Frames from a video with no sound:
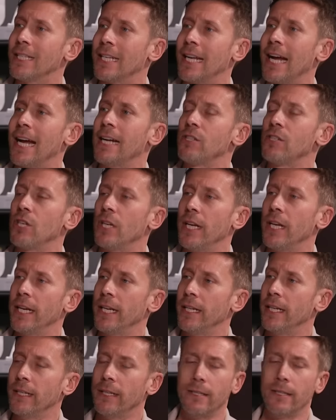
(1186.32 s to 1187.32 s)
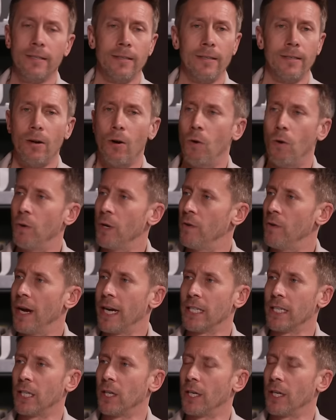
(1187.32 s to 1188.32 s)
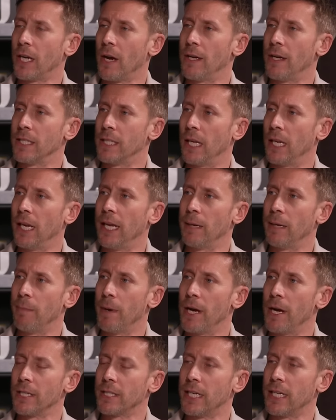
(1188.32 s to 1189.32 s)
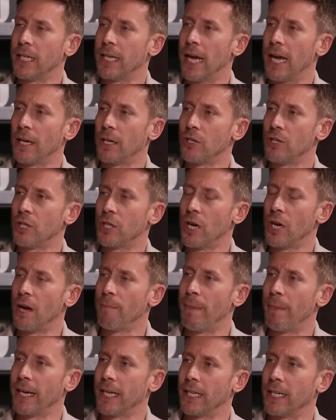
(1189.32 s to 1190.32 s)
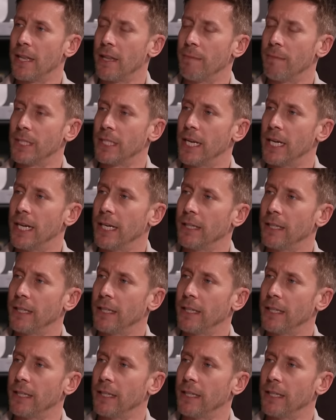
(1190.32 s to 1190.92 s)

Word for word: that actually all your eggs have got to go into the league basket now because you can't make another mistake?